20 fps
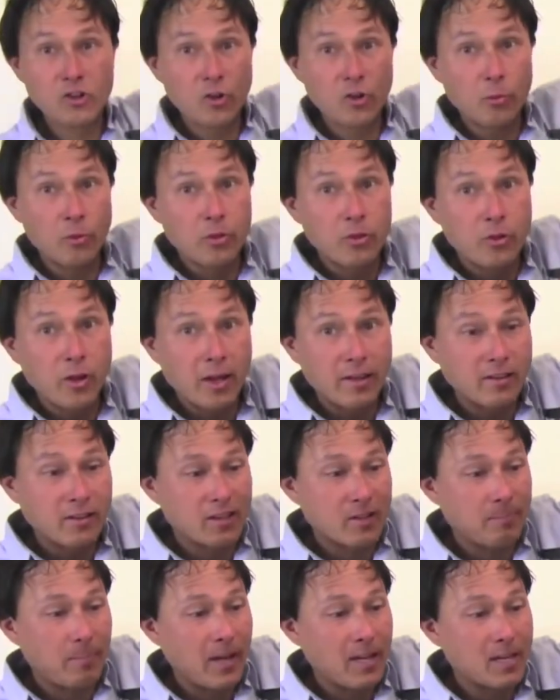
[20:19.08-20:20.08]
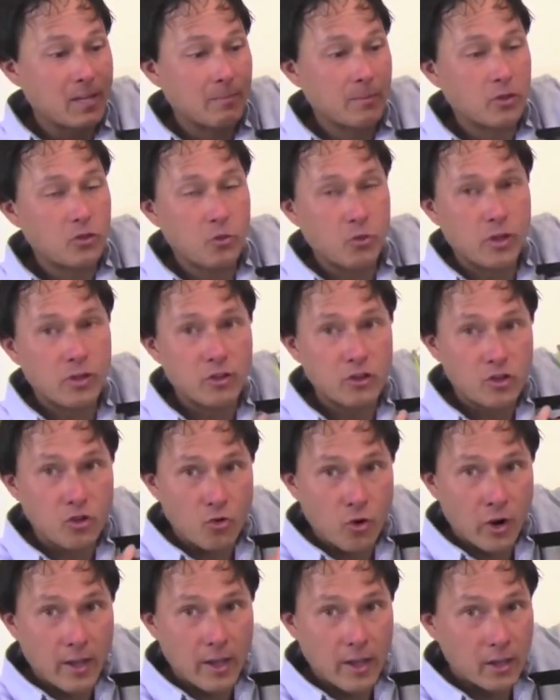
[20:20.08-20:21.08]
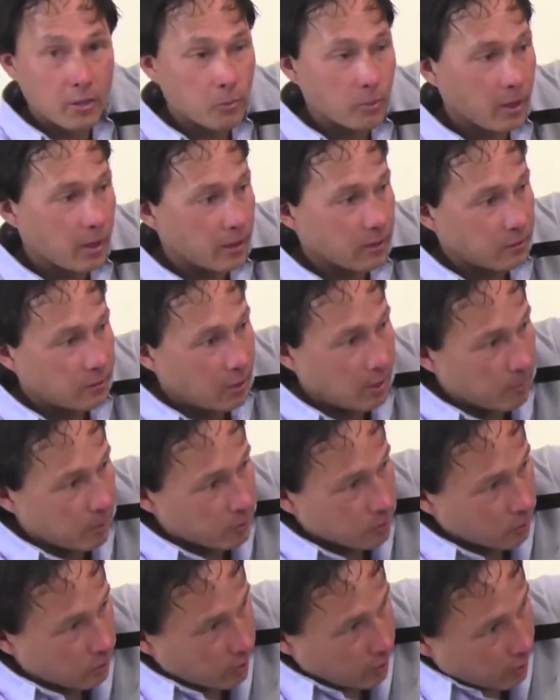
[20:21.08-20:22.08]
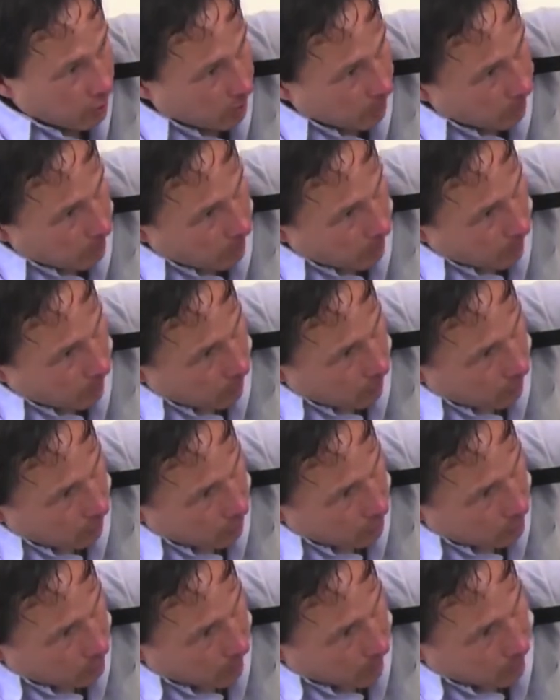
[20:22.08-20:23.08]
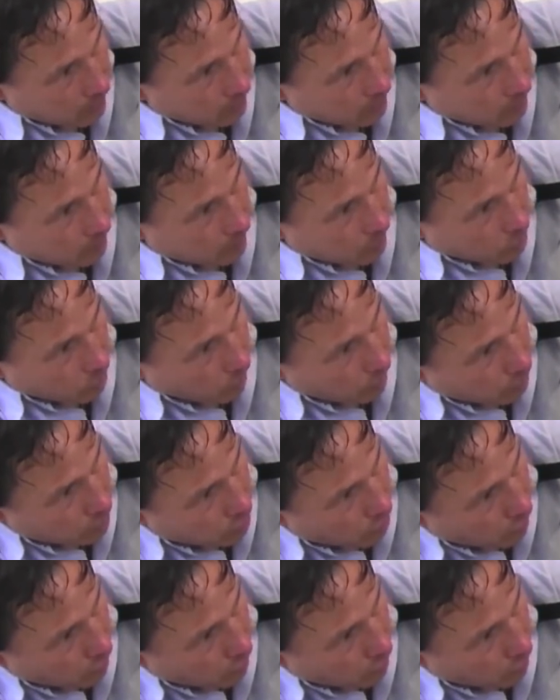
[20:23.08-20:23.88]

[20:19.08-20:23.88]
share with you guys the spacing between the trays. We got a tape measure here. Spacing in between the